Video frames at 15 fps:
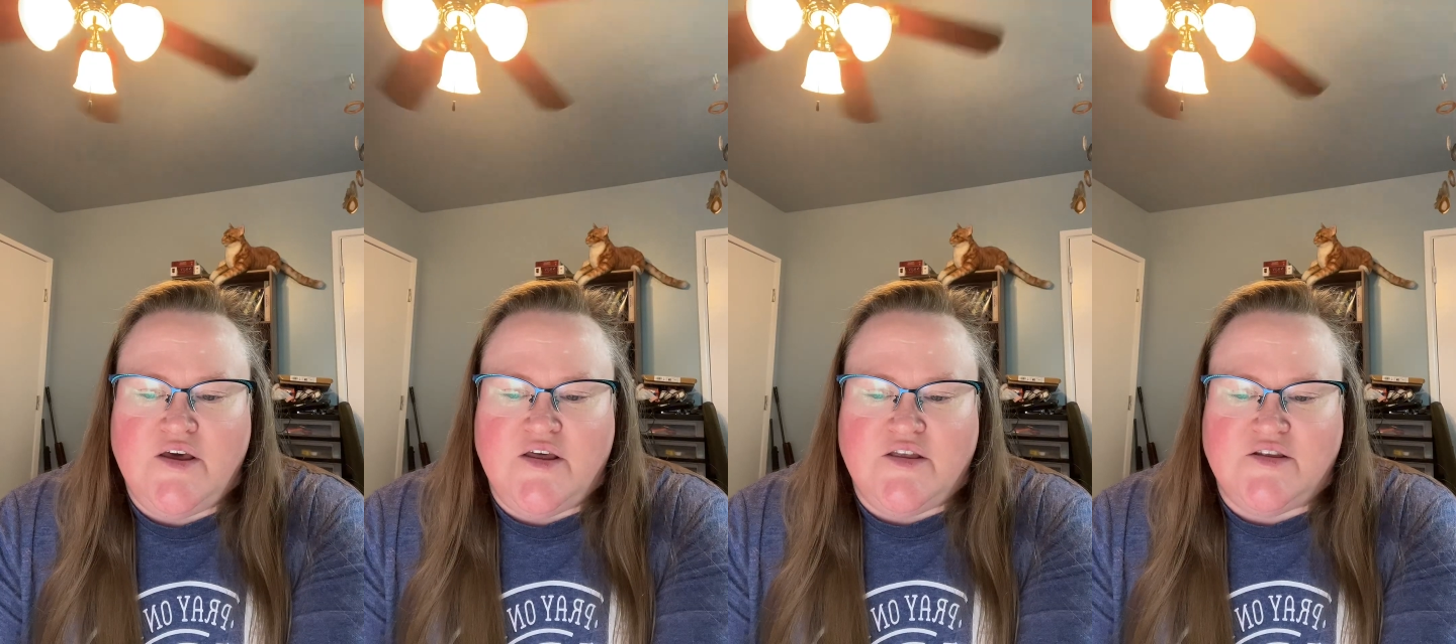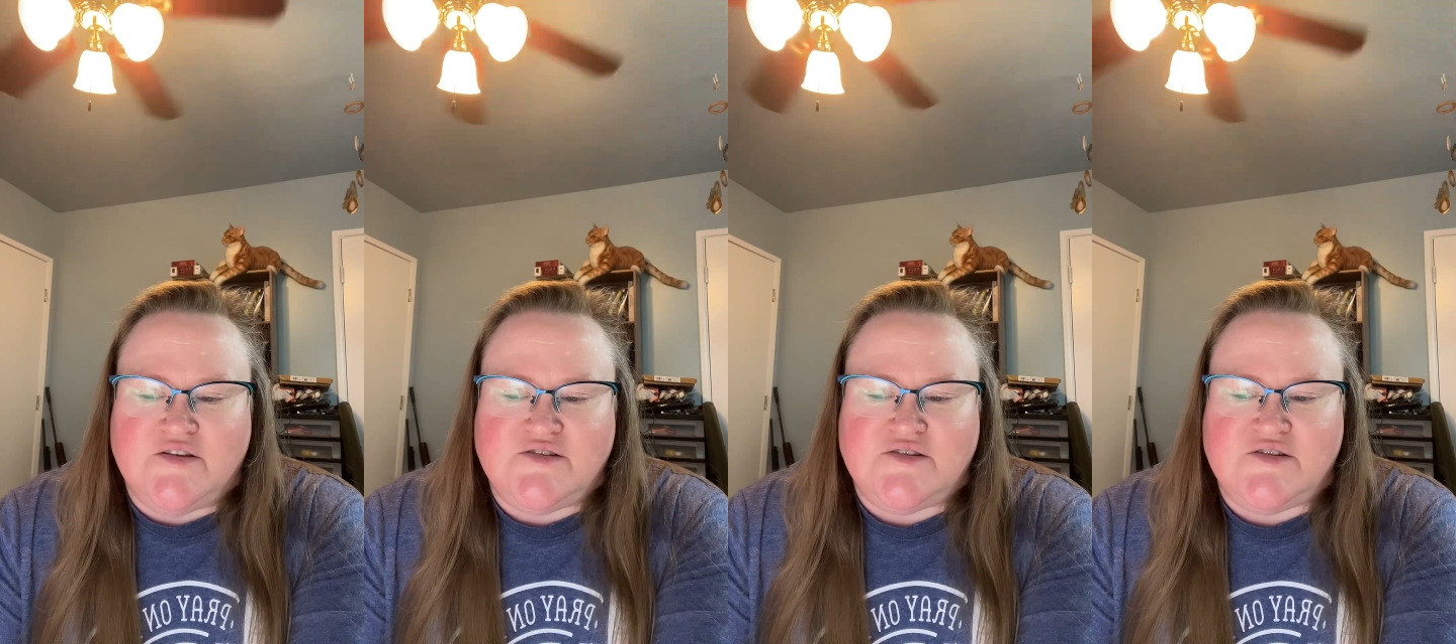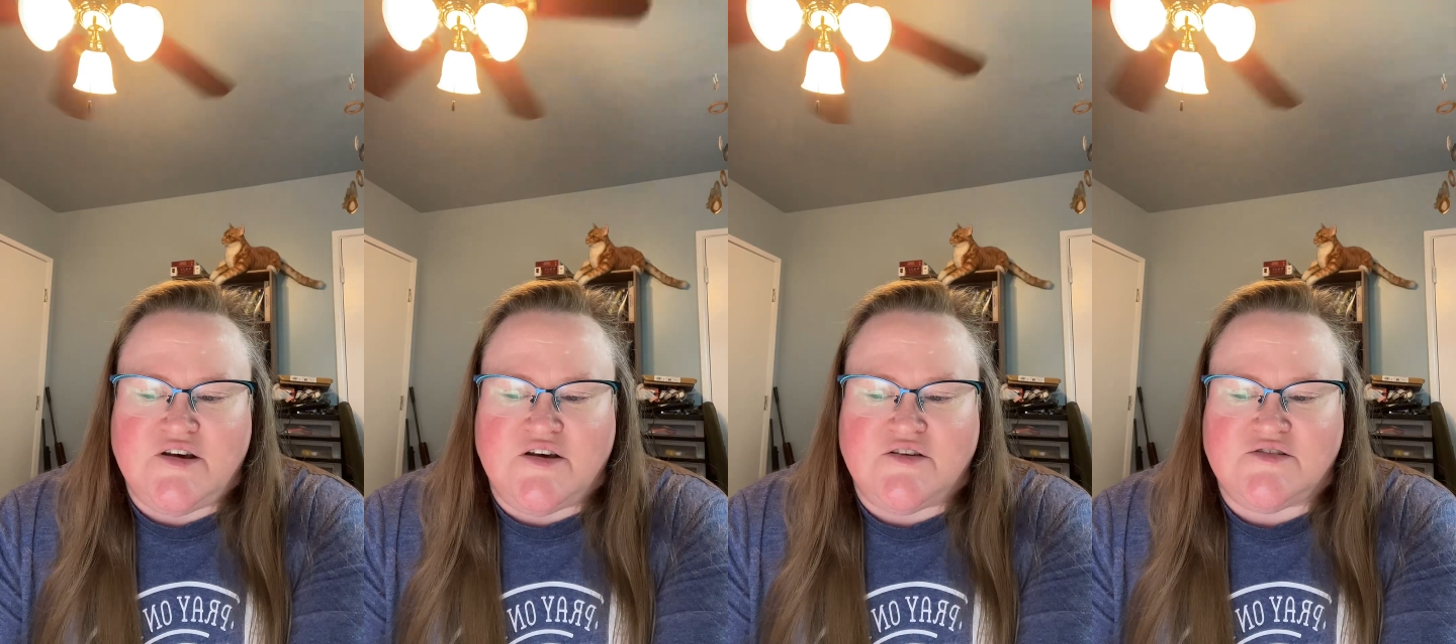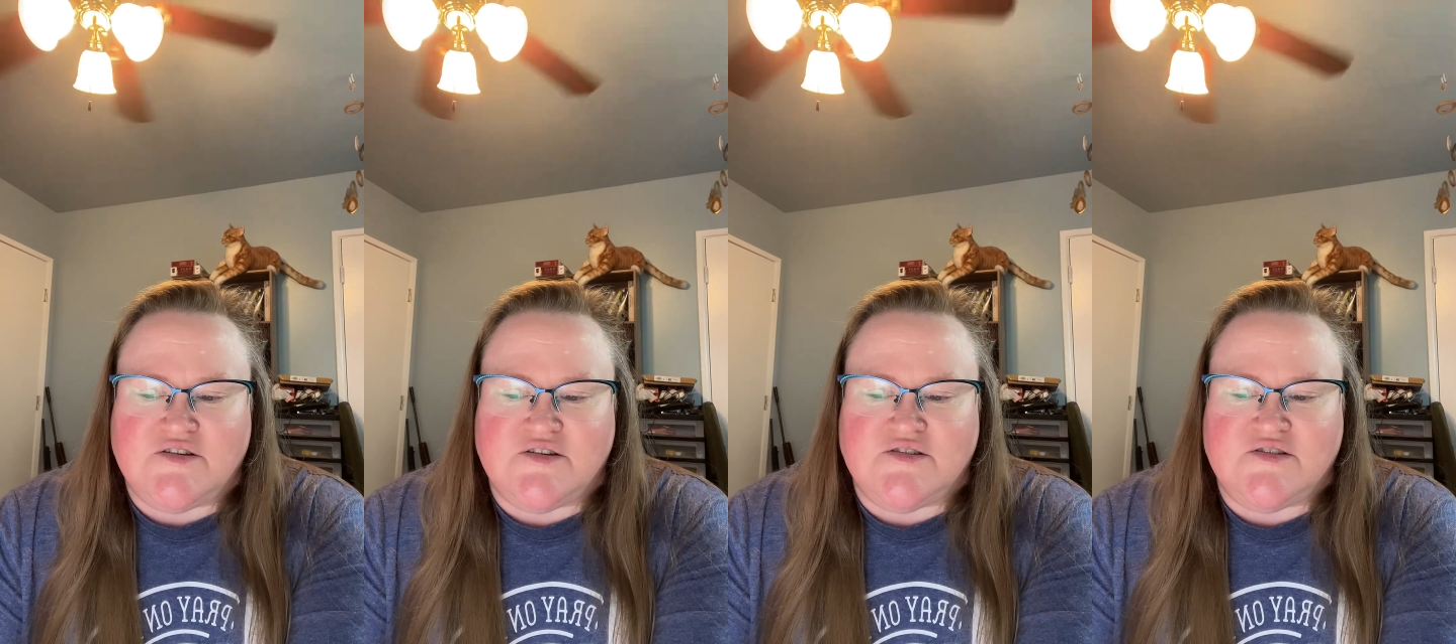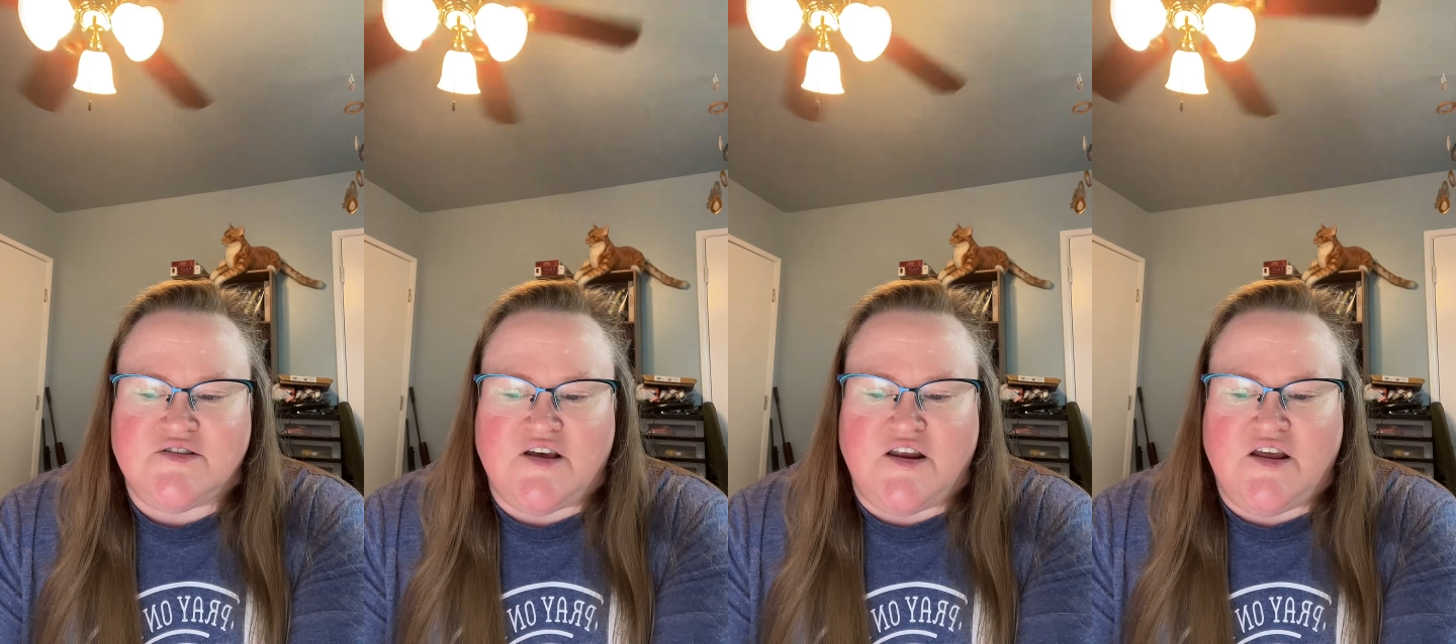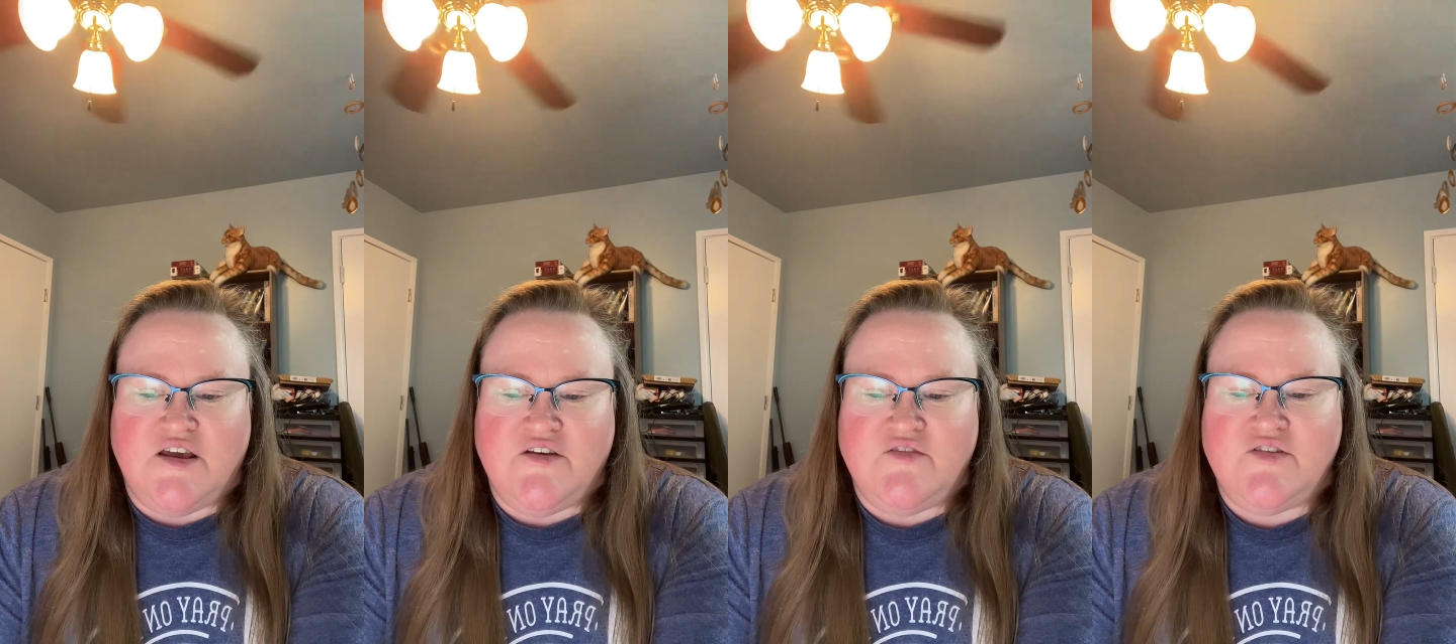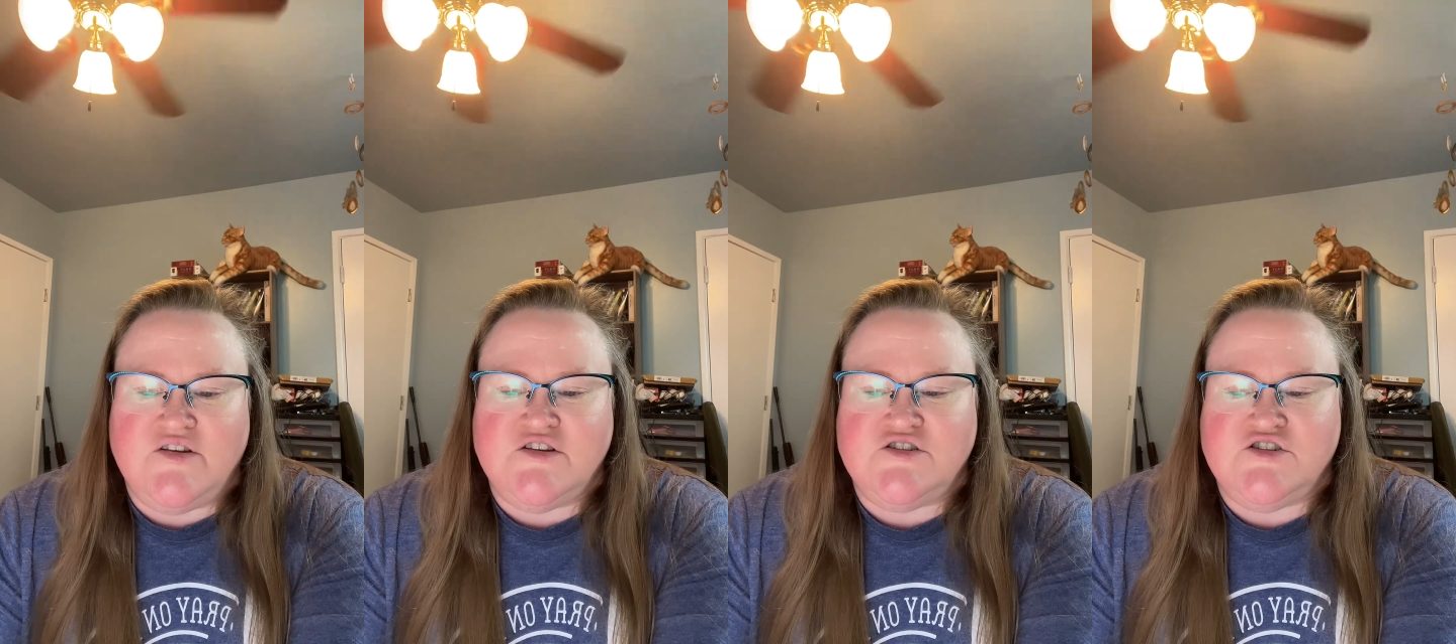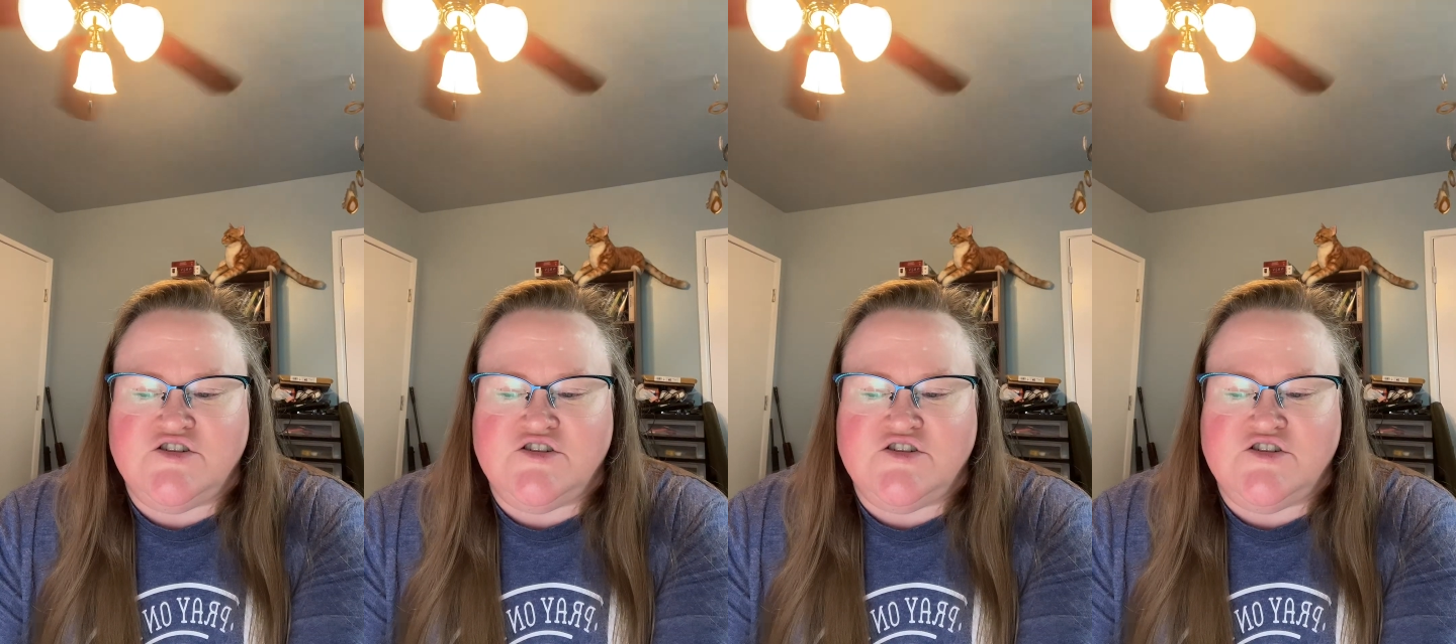This tells us that even as